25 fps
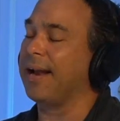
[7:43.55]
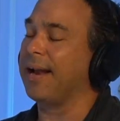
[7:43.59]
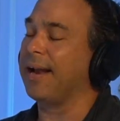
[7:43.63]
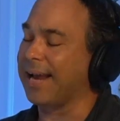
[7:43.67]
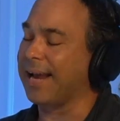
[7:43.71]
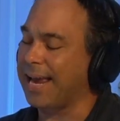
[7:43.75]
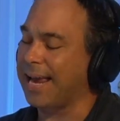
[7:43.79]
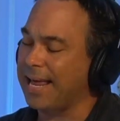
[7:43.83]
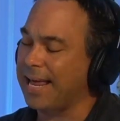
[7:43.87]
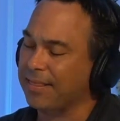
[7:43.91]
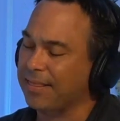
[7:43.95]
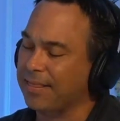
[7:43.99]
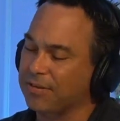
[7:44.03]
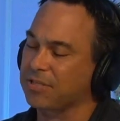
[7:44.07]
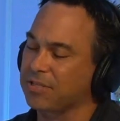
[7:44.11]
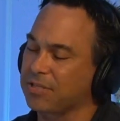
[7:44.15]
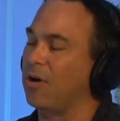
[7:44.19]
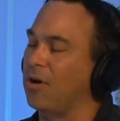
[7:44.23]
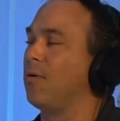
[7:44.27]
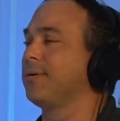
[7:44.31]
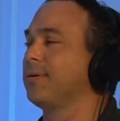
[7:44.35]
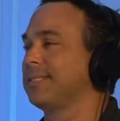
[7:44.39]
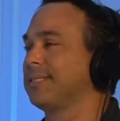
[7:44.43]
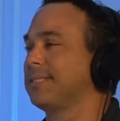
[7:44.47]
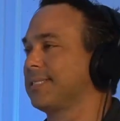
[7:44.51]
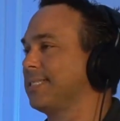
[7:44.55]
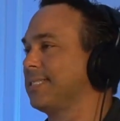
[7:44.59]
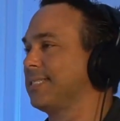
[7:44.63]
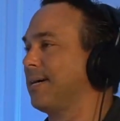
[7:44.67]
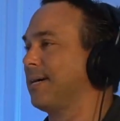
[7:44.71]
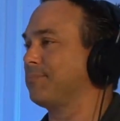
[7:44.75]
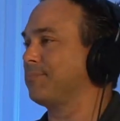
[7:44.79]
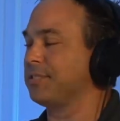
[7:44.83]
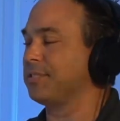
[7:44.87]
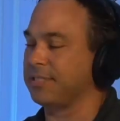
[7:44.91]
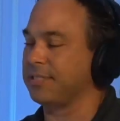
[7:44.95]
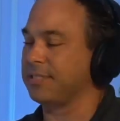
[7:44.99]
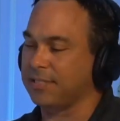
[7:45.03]
And again, there's always
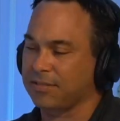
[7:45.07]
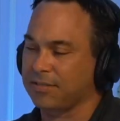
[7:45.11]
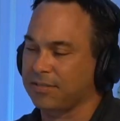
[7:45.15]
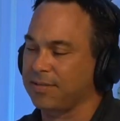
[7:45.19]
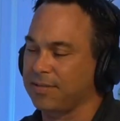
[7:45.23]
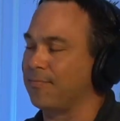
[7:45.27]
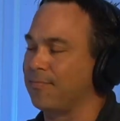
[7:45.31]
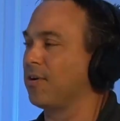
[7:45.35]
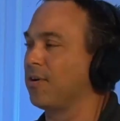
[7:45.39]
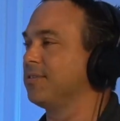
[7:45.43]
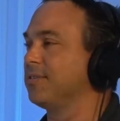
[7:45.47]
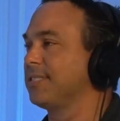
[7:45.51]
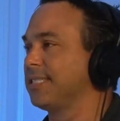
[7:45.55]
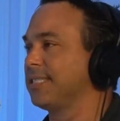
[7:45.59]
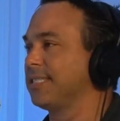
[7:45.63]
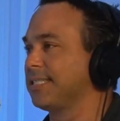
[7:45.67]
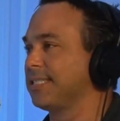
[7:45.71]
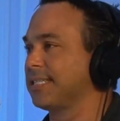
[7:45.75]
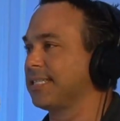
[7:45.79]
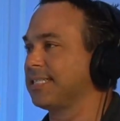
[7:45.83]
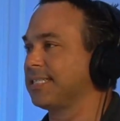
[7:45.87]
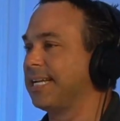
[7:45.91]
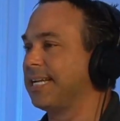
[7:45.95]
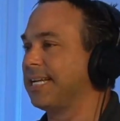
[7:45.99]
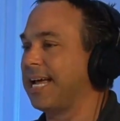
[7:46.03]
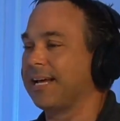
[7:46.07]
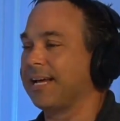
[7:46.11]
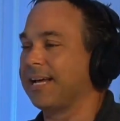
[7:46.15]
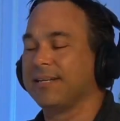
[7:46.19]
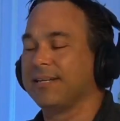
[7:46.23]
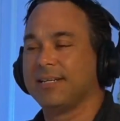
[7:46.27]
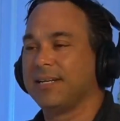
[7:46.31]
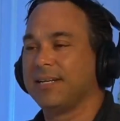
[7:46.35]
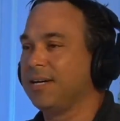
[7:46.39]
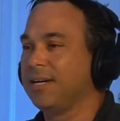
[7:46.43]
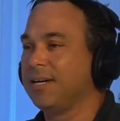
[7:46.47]
exceptions. There's emergencies, this and that.